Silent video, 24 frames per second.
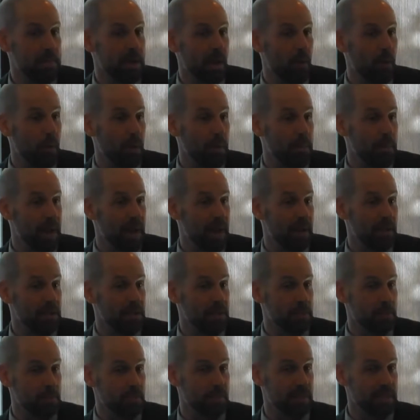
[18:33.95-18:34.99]
about what
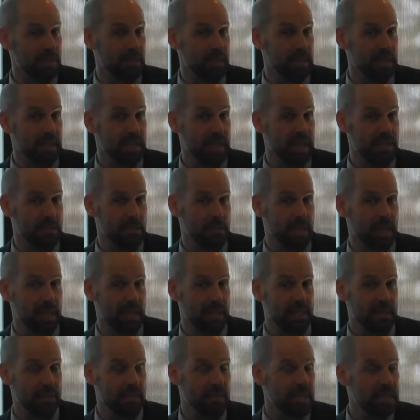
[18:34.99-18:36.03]
matters in parental engagement
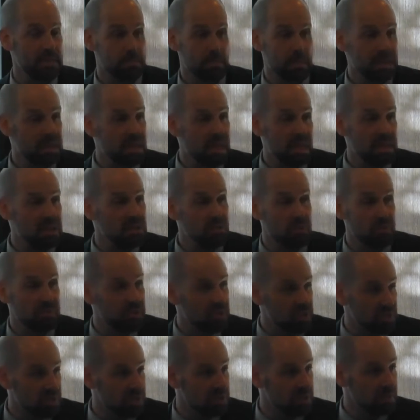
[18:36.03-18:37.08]
activities, but not
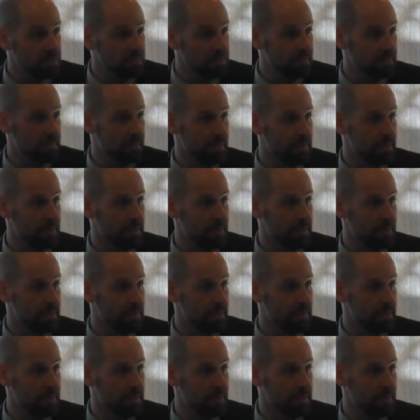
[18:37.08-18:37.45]
universal.